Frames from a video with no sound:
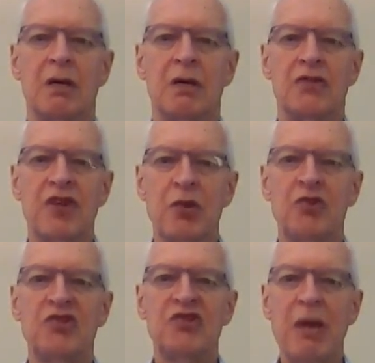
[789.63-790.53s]
So
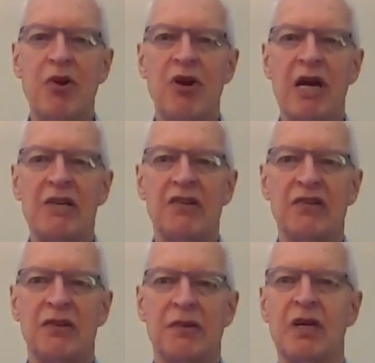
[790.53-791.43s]
to summarize,
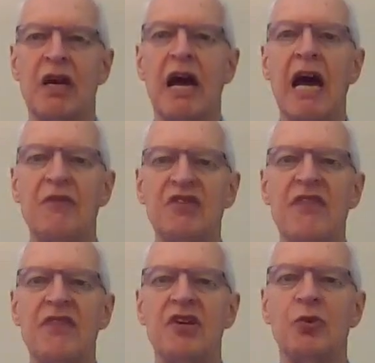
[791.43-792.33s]
I've
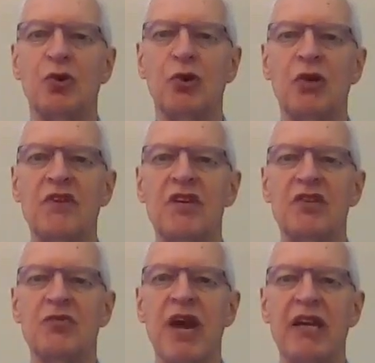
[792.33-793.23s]
said that all of
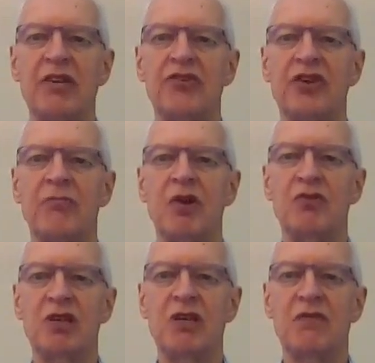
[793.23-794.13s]
these regulatory
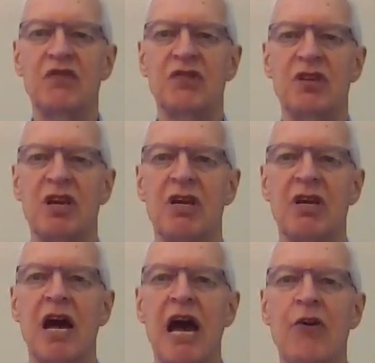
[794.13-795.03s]
motifs
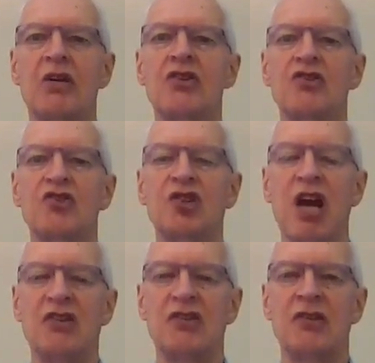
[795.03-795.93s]
are
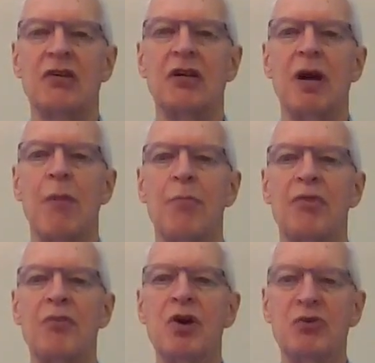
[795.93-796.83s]
just
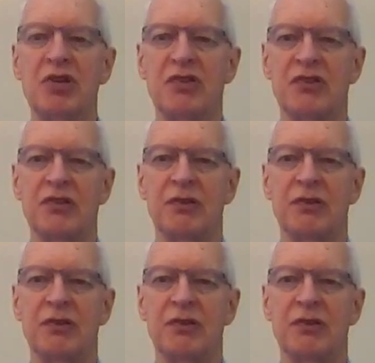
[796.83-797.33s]
promoters.